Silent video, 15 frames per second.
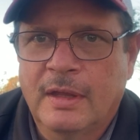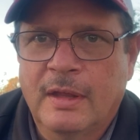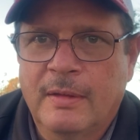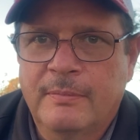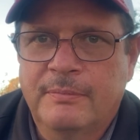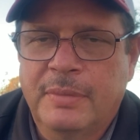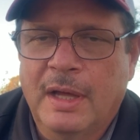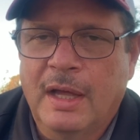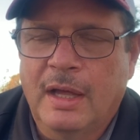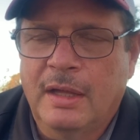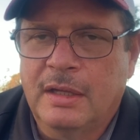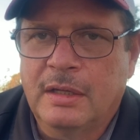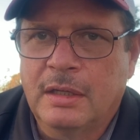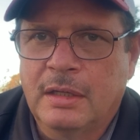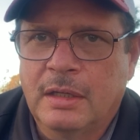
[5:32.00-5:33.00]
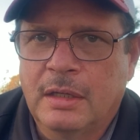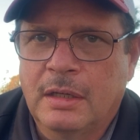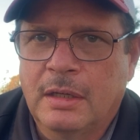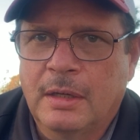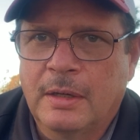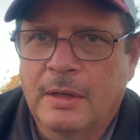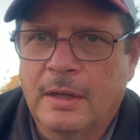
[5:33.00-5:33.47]
But
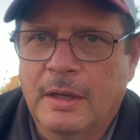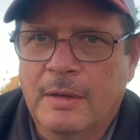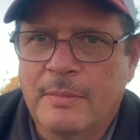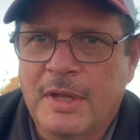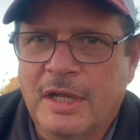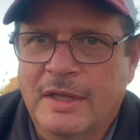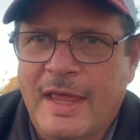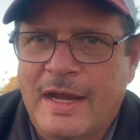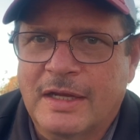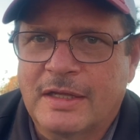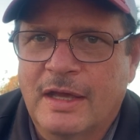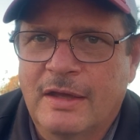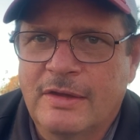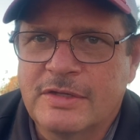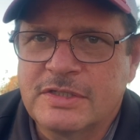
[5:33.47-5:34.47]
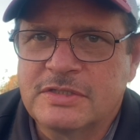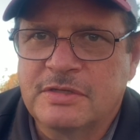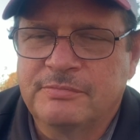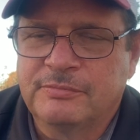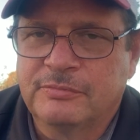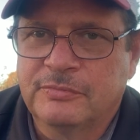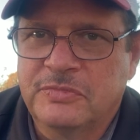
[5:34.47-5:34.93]
on the mid-Atlantic coast,
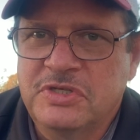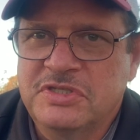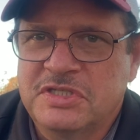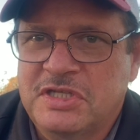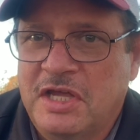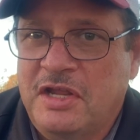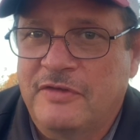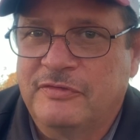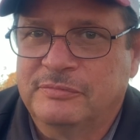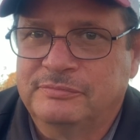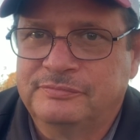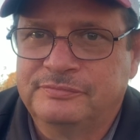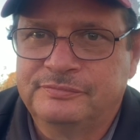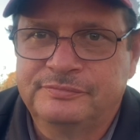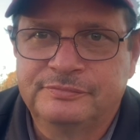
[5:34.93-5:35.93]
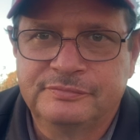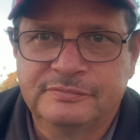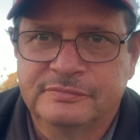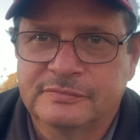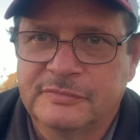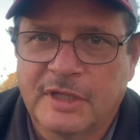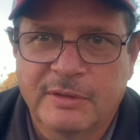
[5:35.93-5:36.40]
we used a ton of them,
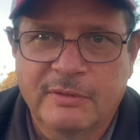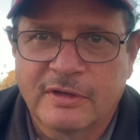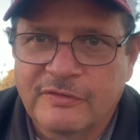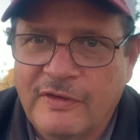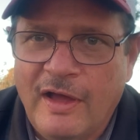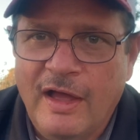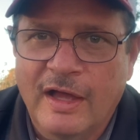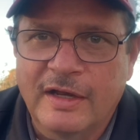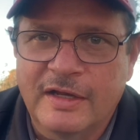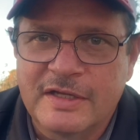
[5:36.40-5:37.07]
and they worked fine.